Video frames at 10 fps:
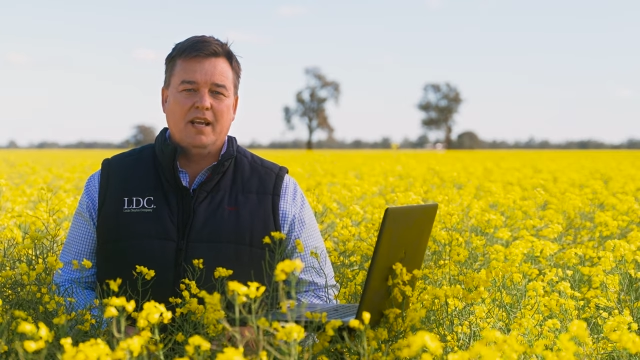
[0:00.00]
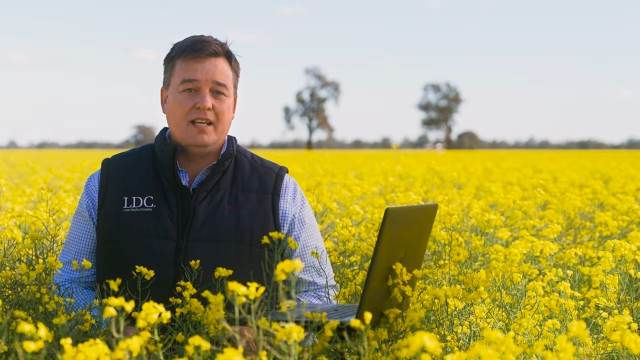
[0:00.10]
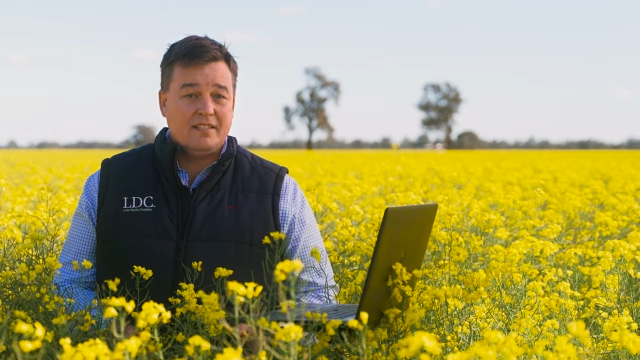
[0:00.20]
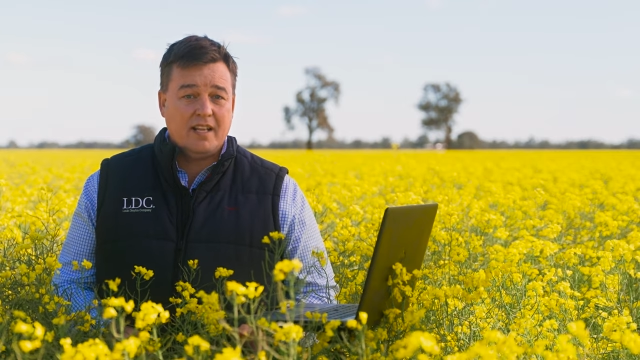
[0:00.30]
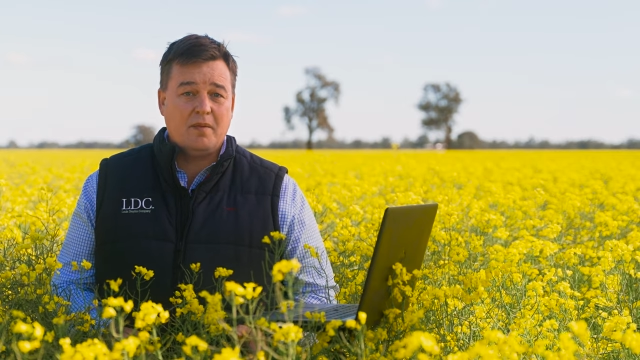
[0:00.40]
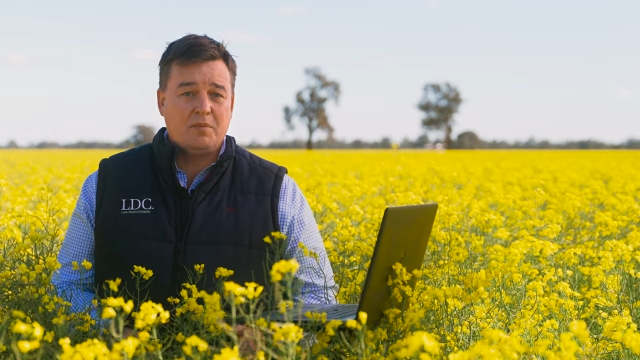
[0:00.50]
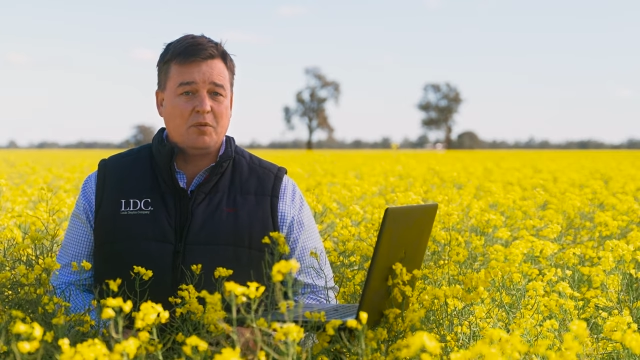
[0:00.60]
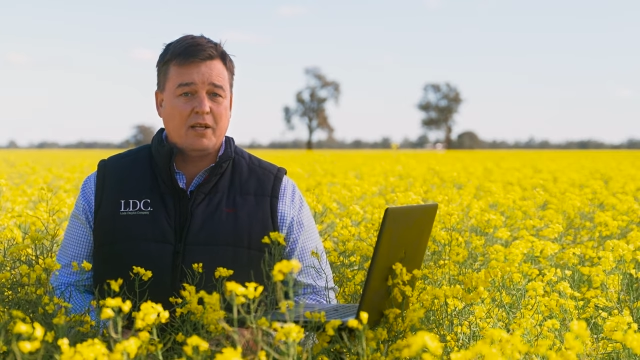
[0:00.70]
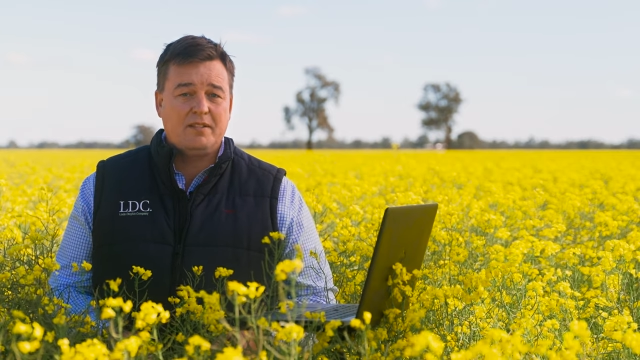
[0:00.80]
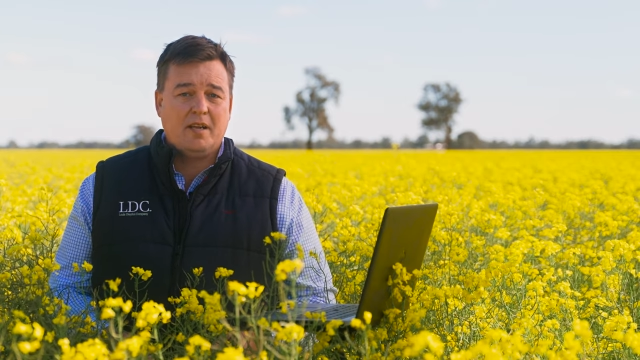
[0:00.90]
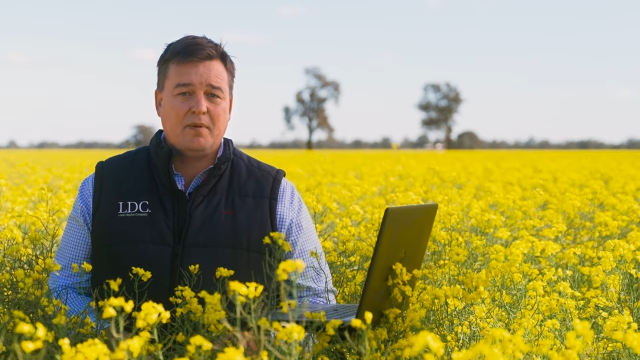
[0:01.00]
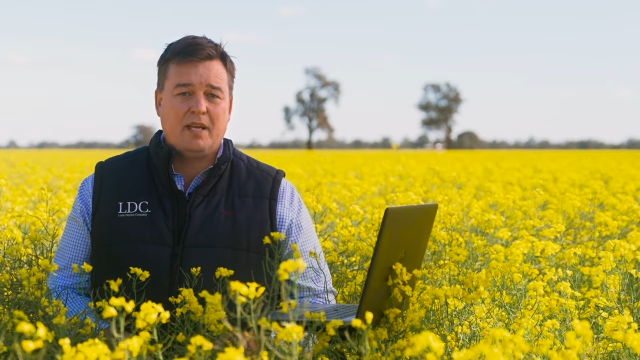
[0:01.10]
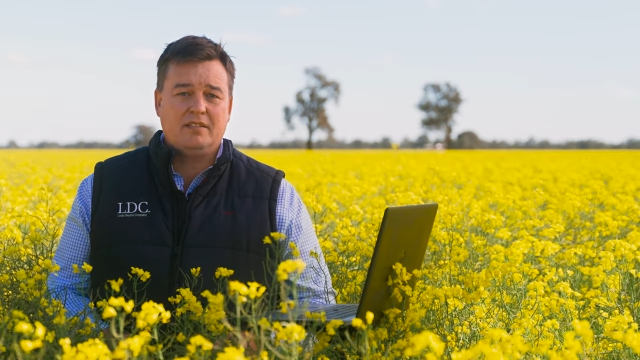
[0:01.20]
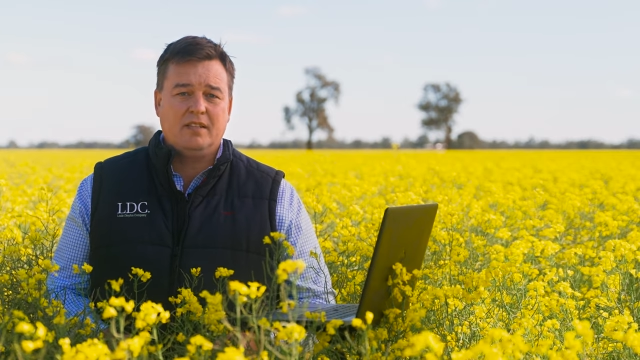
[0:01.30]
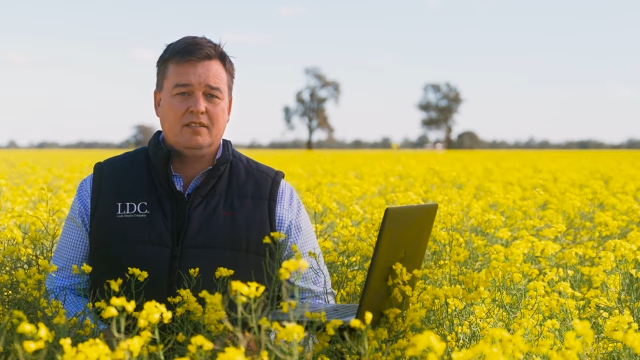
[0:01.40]
and set up your one-tap
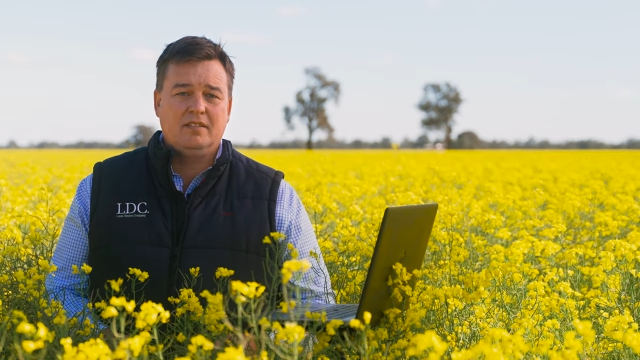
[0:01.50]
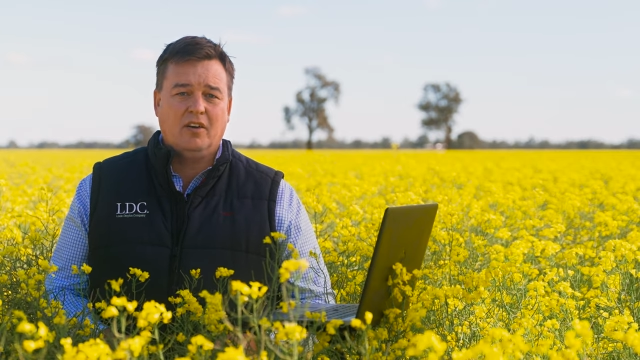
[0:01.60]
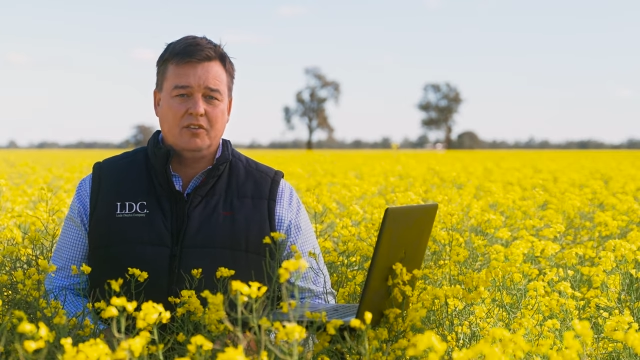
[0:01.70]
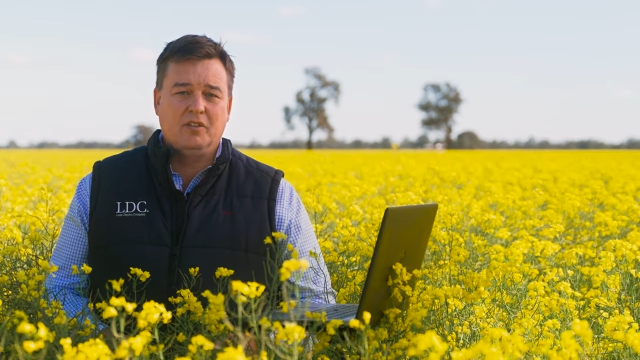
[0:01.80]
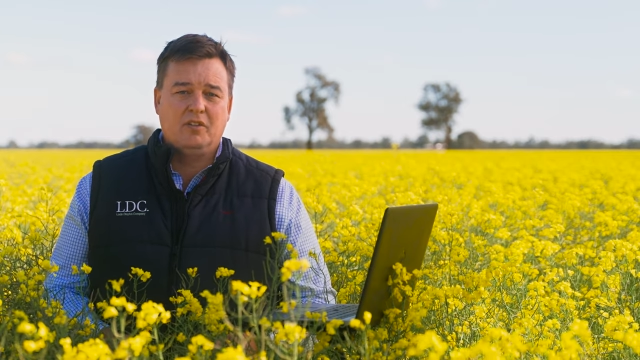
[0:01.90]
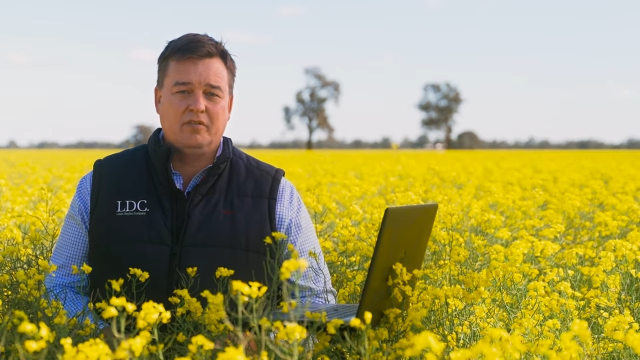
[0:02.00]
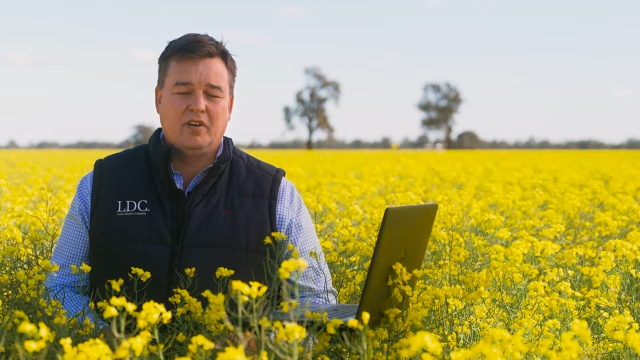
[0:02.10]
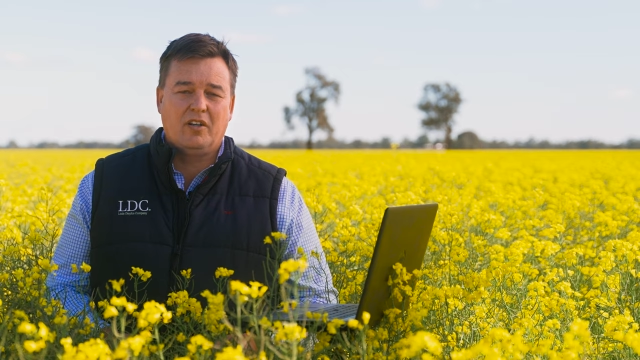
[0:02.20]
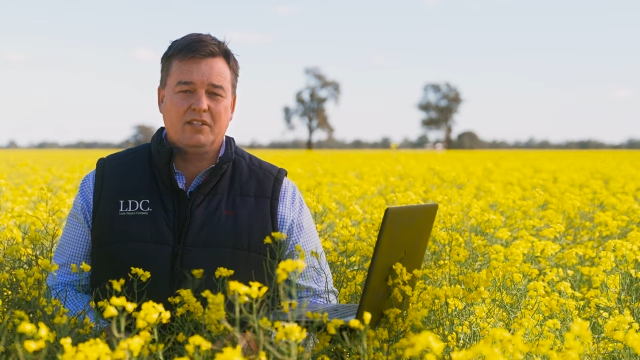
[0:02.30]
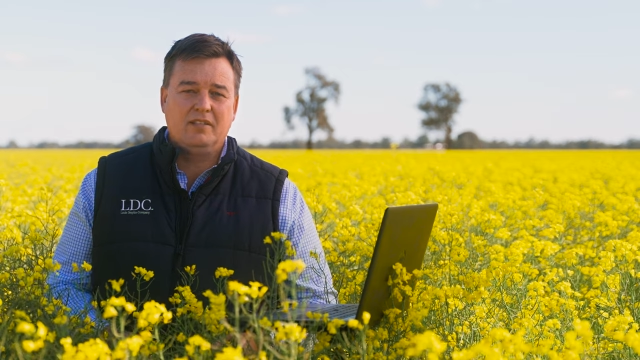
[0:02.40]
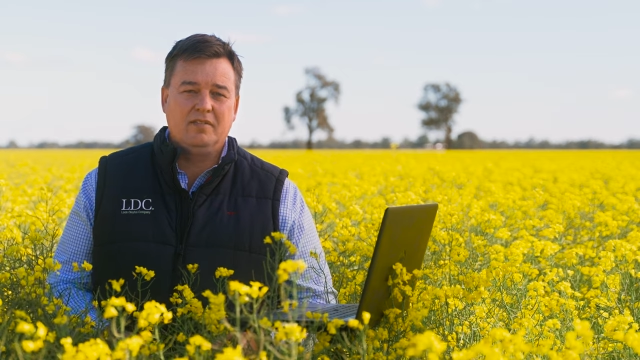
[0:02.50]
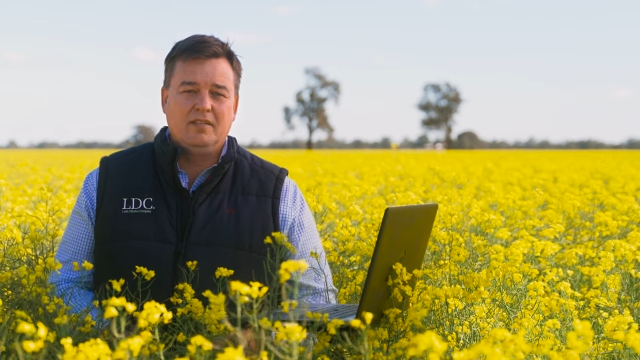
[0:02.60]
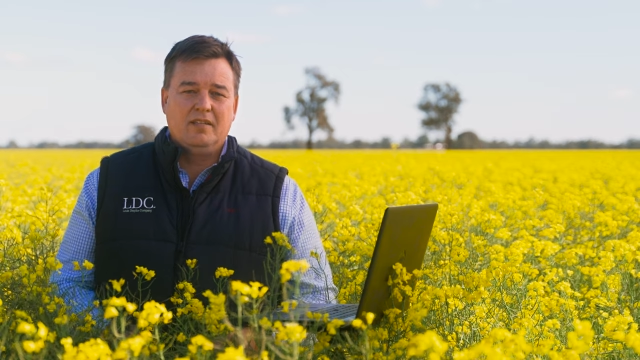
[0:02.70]
access on your device.